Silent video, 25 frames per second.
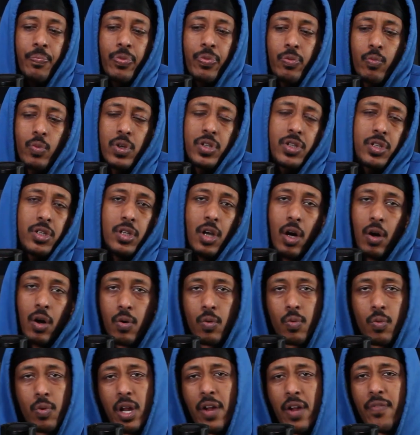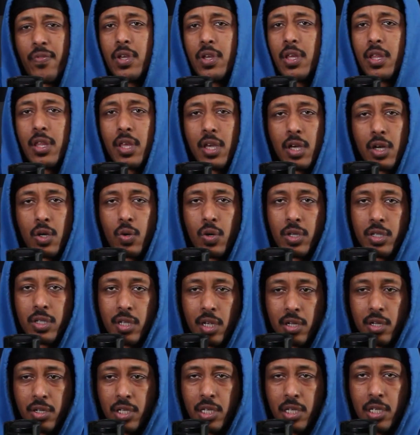Which, you know, whatever you think of
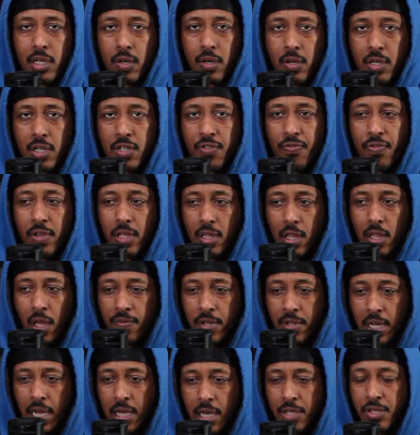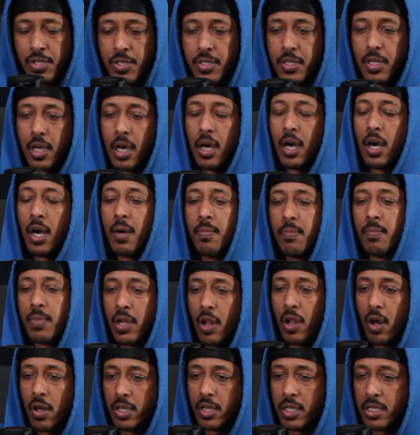Quentin Tarantino, his feet loving ass,
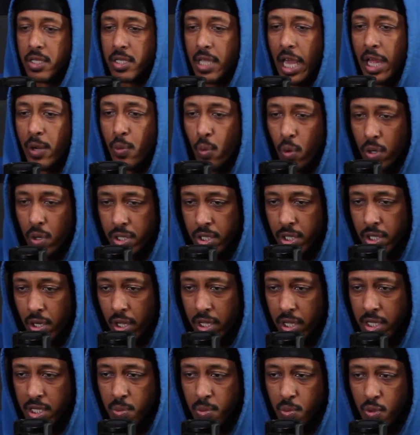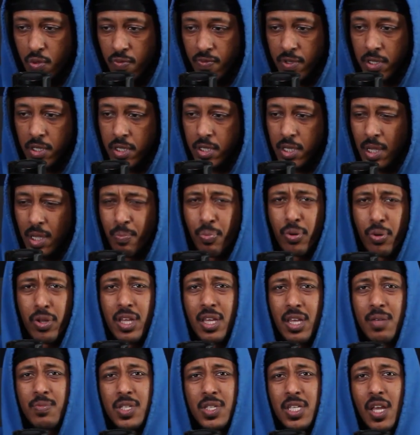and all his N-words in all his movies, and
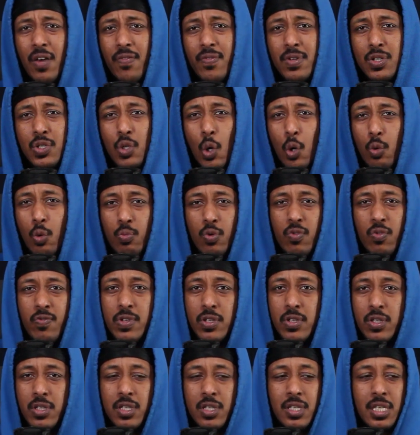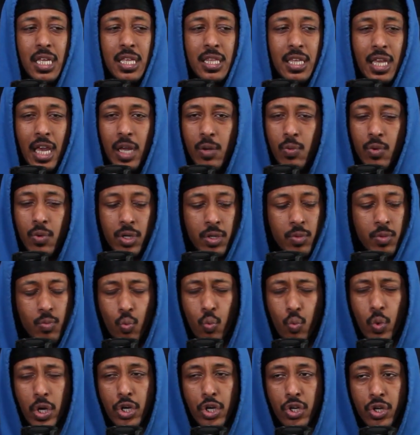putting himself in his own movies to say the N-word.
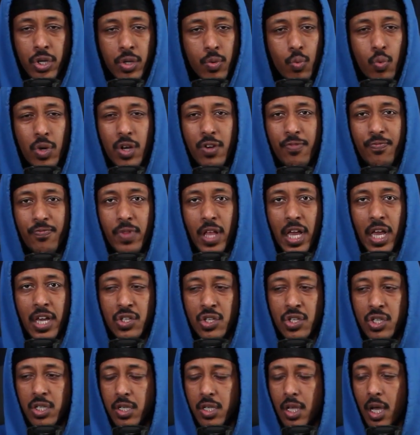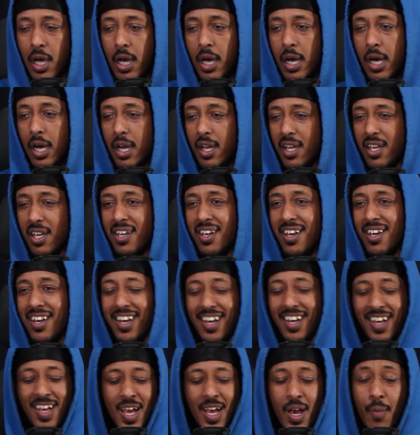Weird flex.
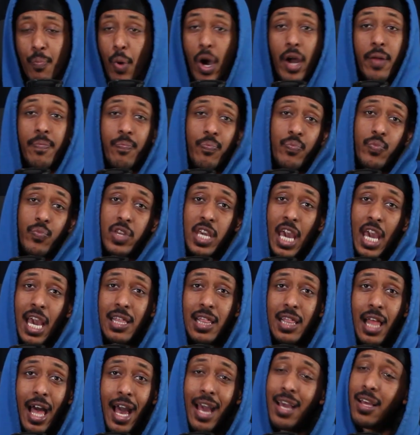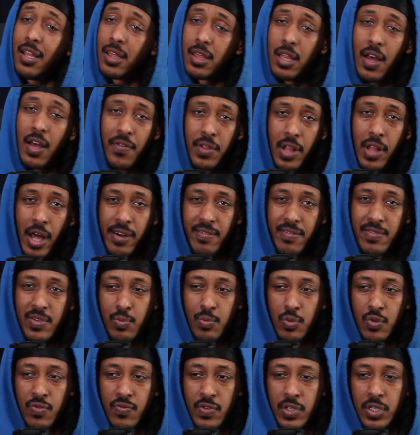But can't lie, love a lot of his
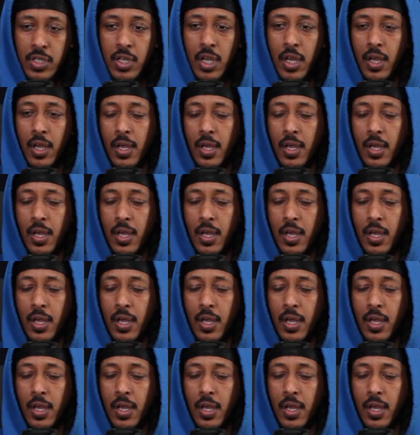movies.